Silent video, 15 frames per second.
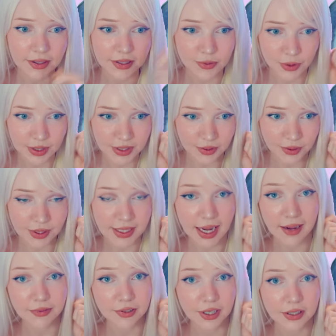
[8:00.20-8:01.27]
this result
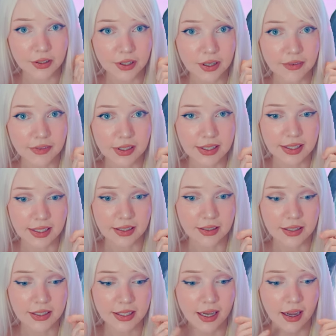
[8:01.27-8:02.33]
after I took off the
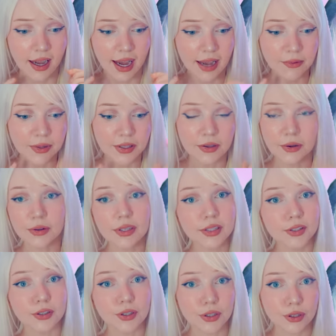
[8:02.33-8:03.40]
stickers, I would
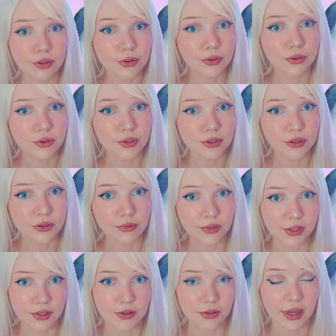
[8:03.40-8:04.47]
notice a huge
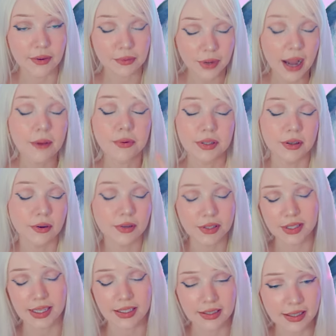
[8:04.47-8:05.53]
I would
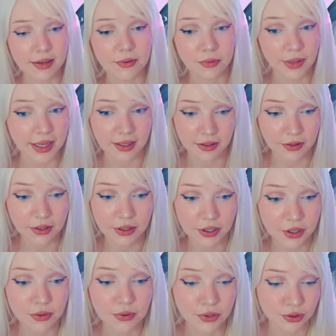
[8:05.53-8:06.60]
notice like
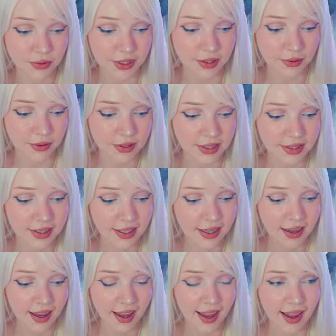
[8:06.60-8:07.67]
huge results.
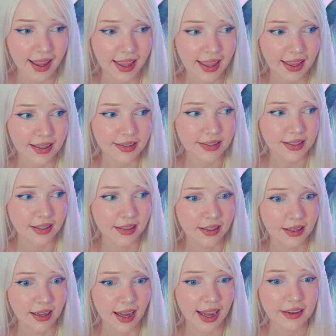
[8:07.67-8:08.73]
And
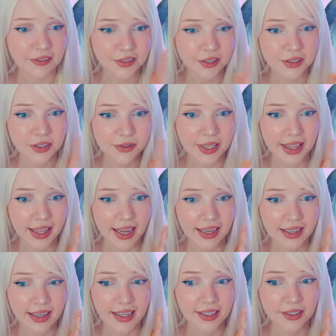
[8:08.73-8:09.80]
after doing
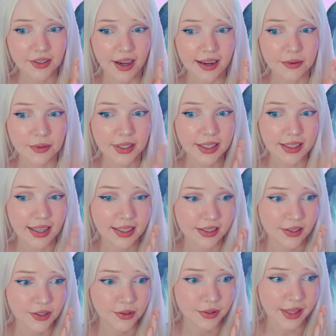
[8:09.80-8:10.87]
that now, I really like
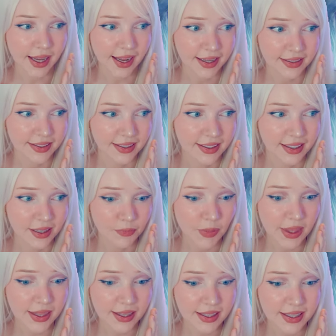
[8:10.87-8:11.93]
to do that.
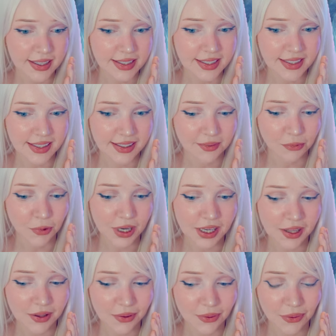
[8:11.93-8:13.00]
Because
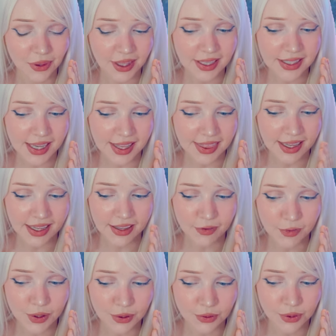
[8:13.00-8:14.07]
when you, because I think
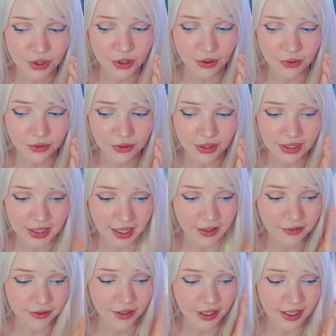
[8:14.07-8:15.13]
if you don't
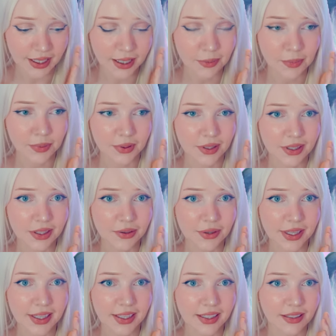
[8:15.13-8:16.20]
cover it up, you
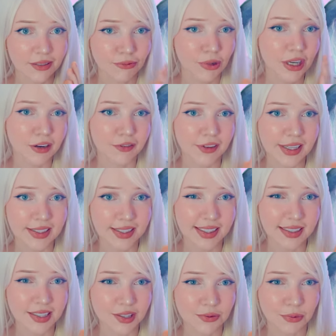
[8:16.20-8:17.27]
can, when your face
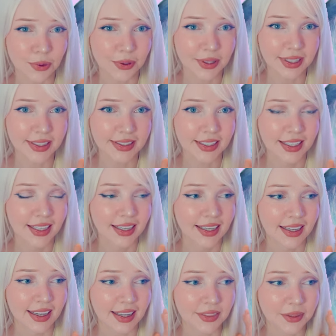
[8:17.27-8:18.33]
gets swollen,
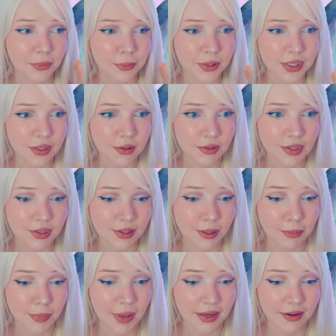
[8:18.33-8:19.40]
the results
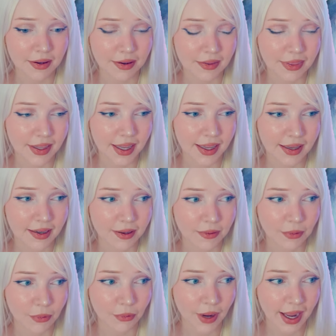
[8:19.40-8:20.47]
look better
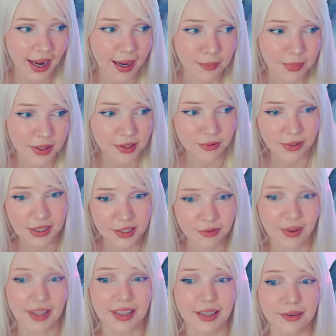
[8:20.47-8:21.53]
than what happens when the
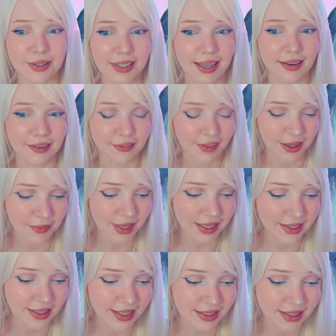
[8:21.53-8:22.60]
swelling goes down, if that
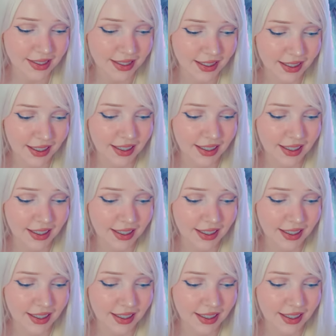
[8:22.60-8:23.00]
makes sense.